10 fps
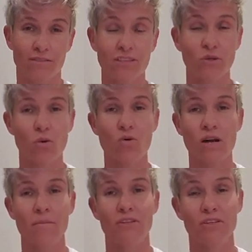of us all
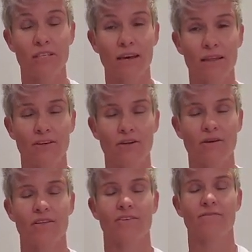coming together
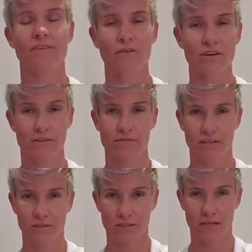during this very
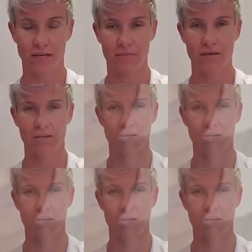difficult time.